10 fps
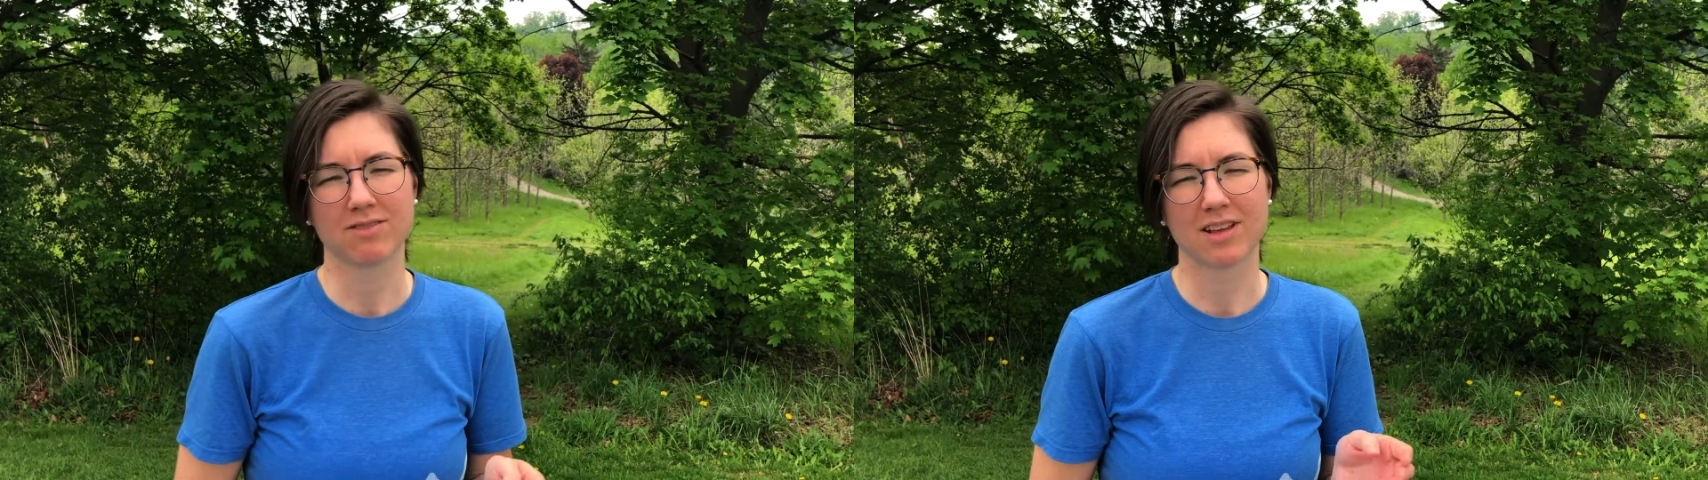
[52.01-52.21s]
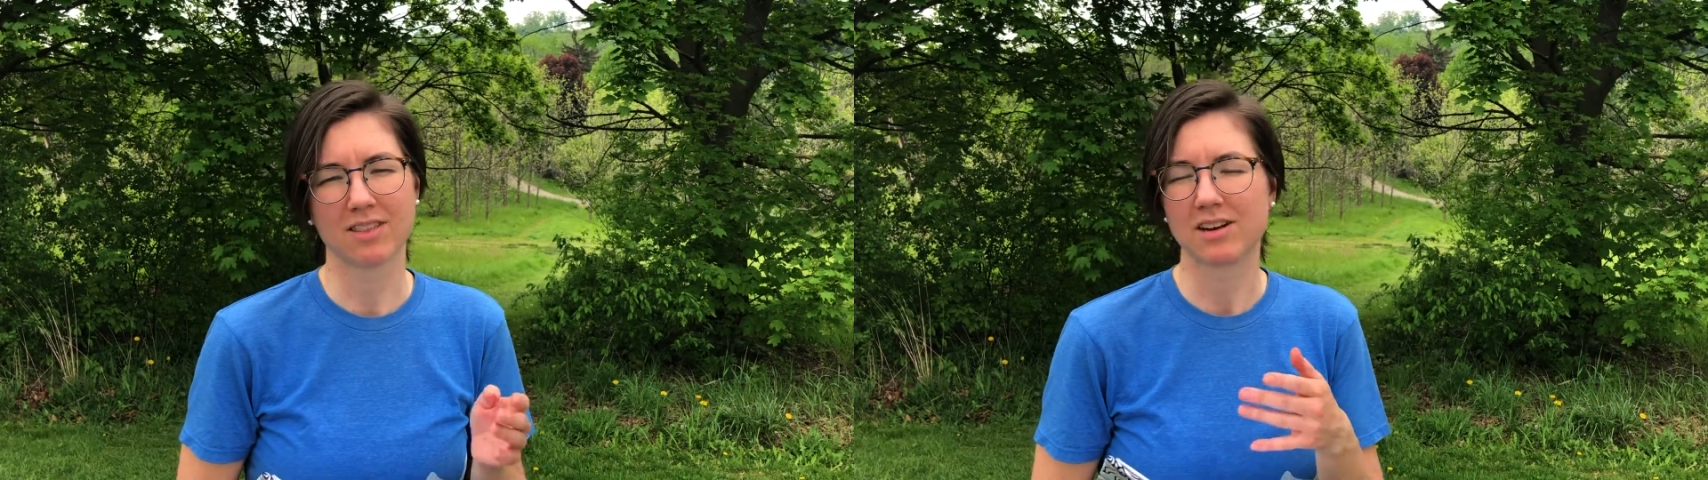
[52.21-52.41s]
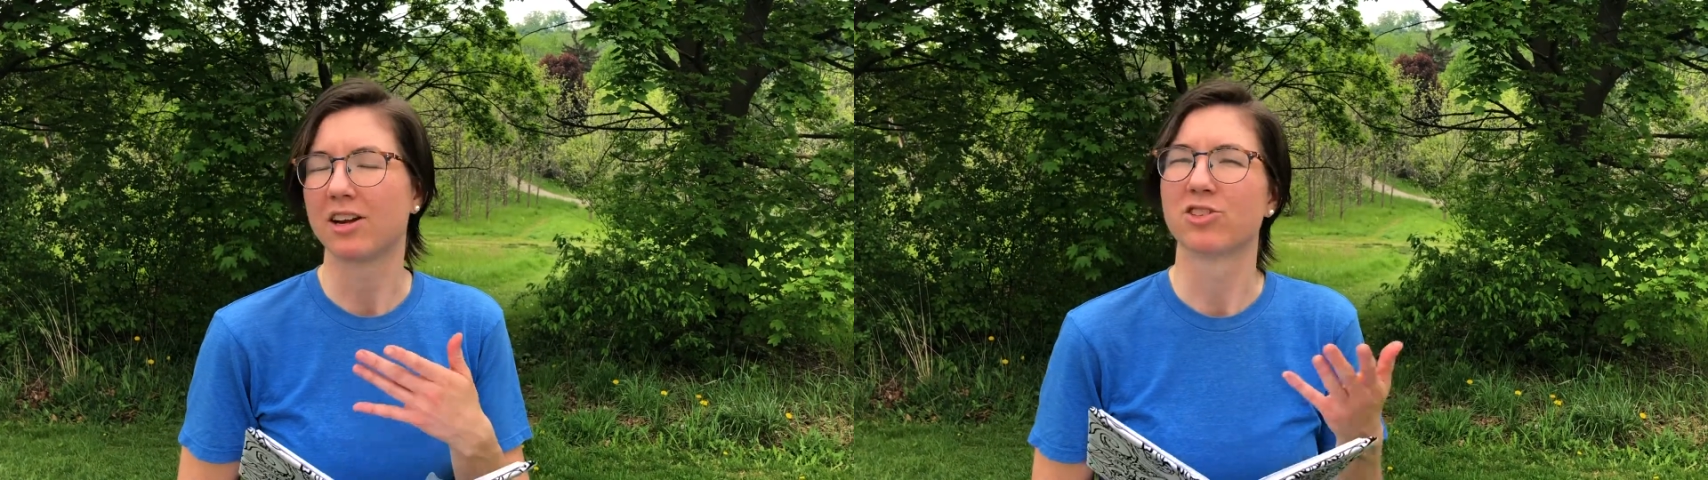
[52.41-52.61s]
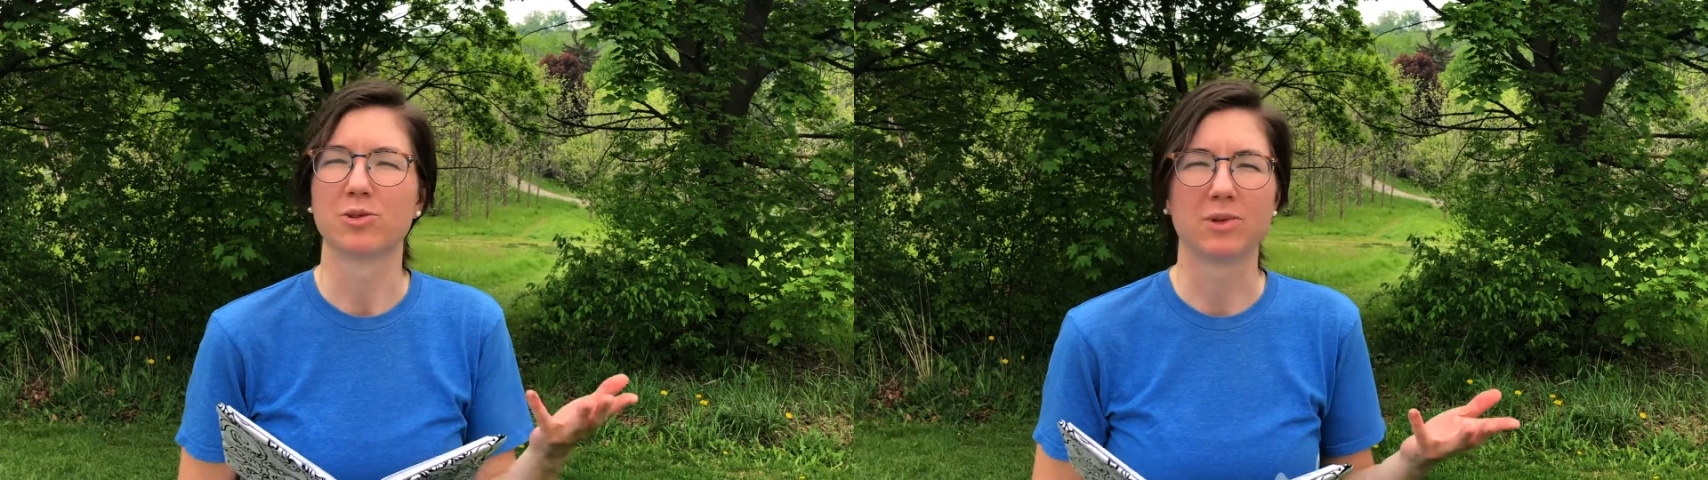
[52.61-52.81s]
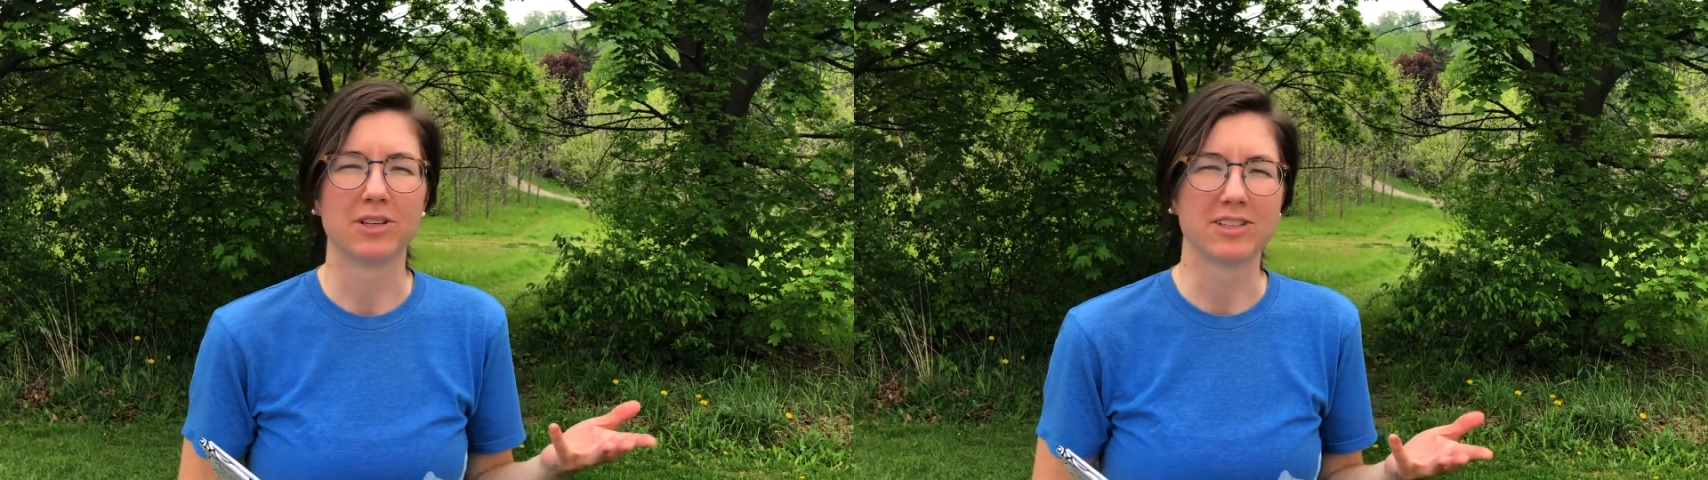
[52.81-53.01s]
in the natural
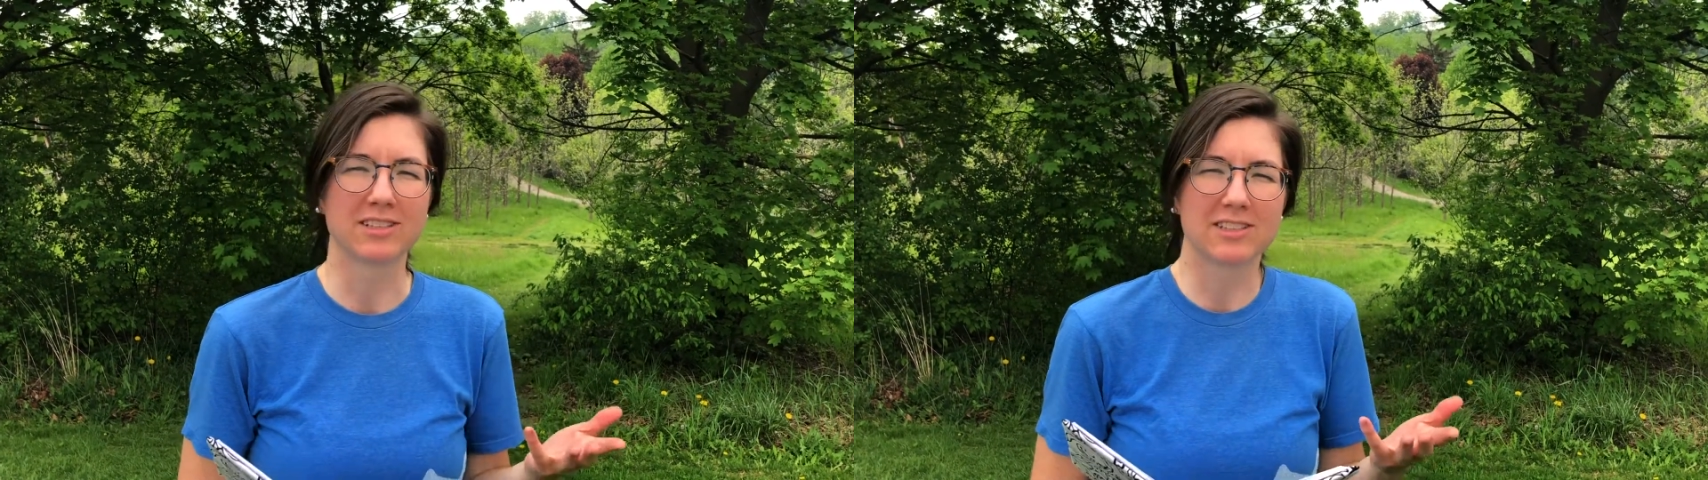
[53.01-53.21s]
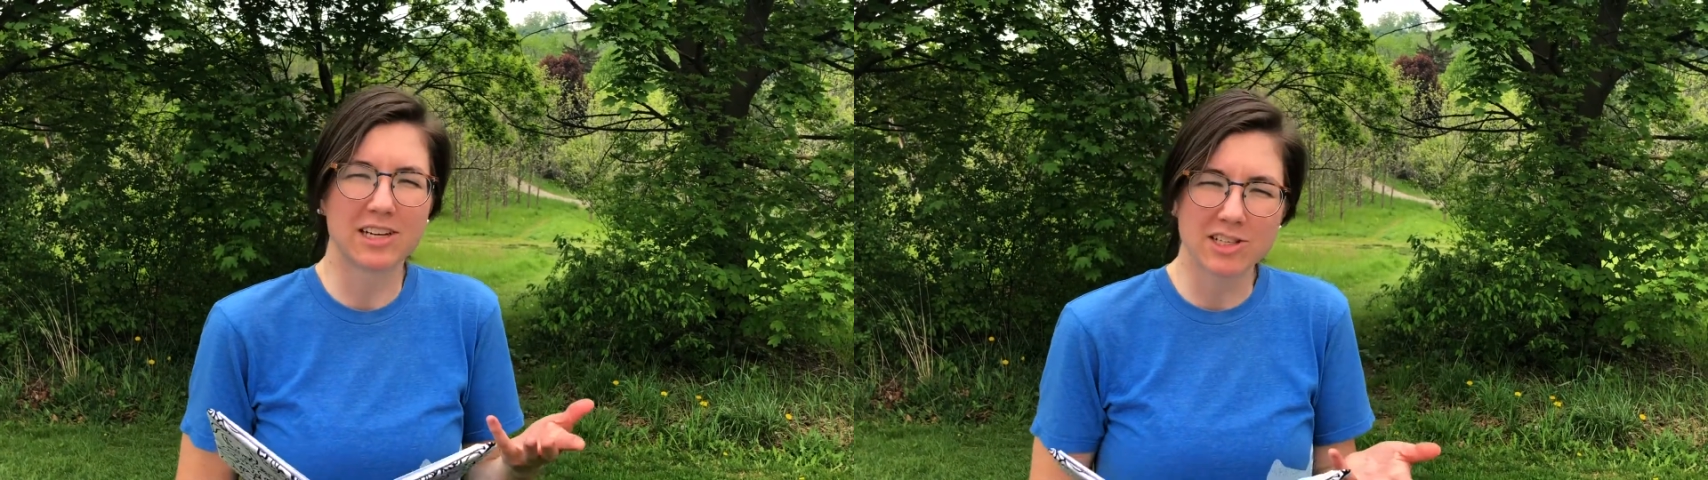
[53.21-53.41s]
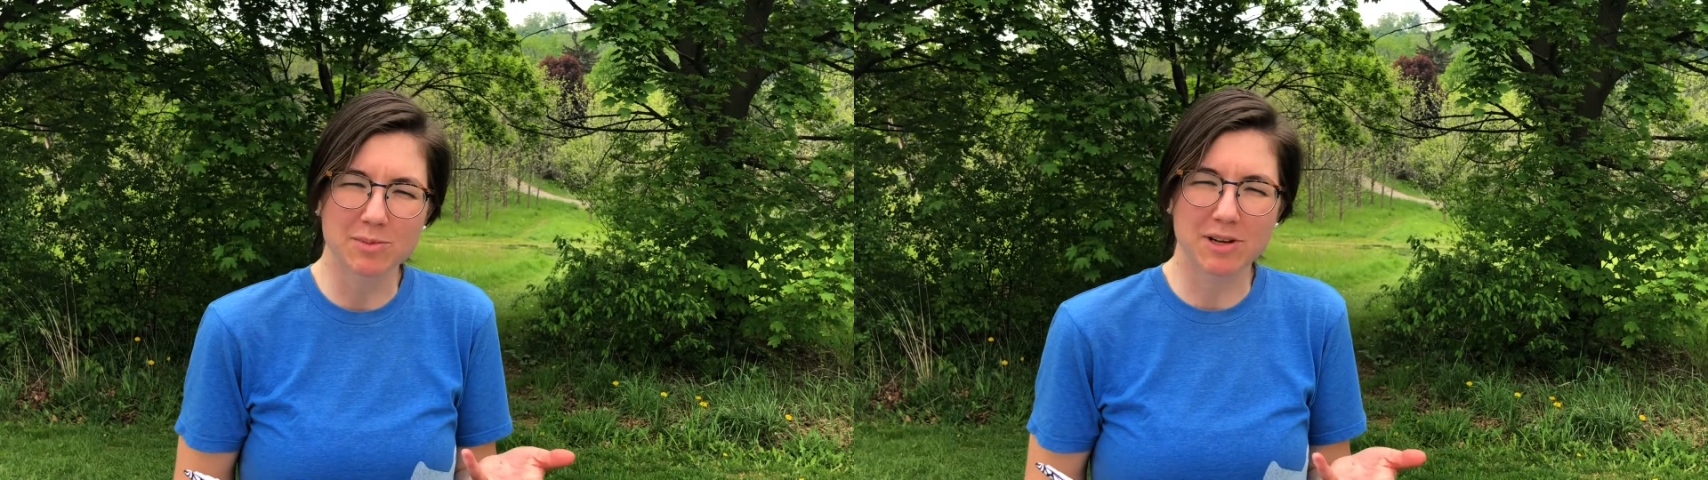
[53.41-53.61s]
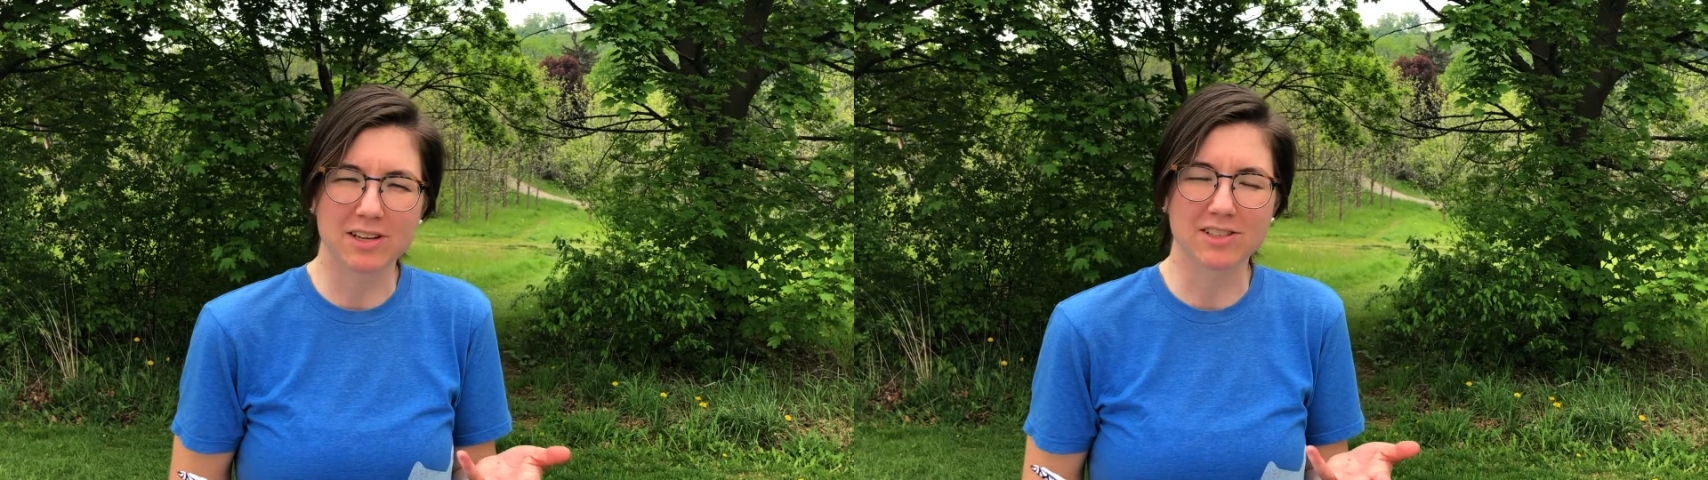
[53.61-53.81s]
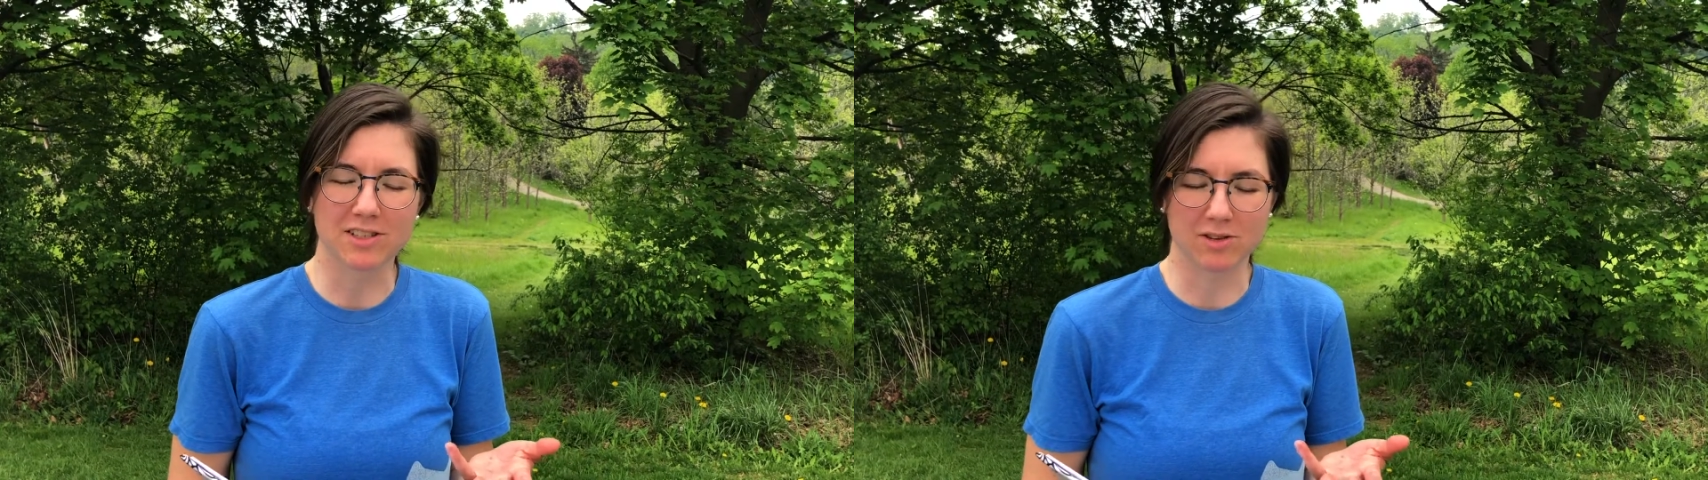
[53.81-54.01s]
world is teaching
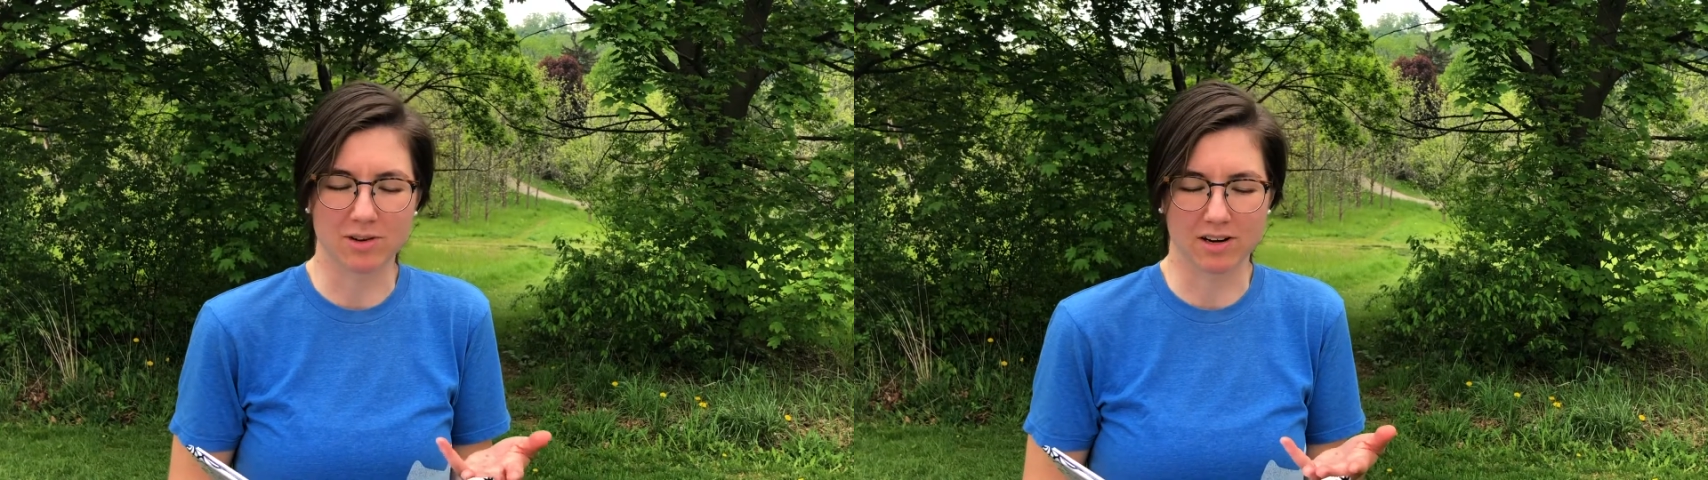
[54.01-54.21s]
me to